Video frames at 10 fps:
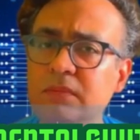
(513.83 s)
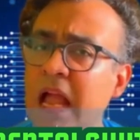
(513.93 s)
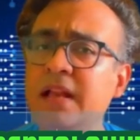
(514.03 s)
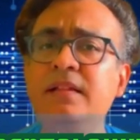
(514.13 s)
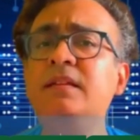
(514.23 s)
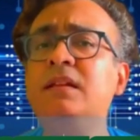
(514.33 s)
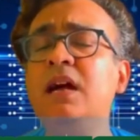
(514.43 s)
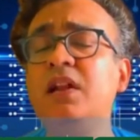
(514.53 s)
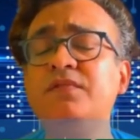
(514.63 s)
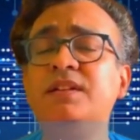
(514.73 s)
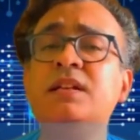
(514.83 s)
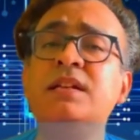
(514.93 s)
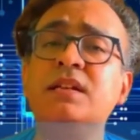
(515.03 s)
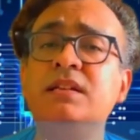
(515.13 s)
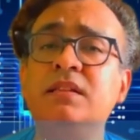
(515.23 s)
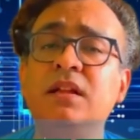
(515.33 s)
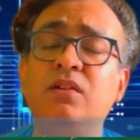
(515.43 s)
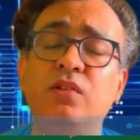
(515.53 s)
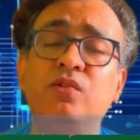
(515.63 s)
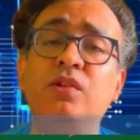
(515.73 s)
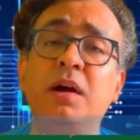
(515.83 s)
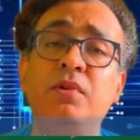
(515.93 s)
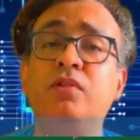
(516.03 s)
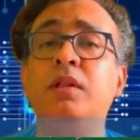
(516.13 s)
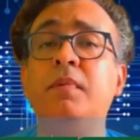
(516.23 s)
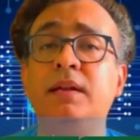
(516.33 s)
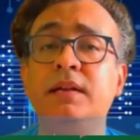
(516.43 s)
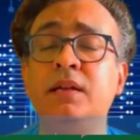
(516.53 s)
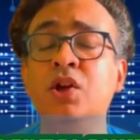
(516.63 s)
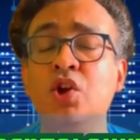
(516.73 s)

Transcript: And recently, artificial intelligence has also come into the market,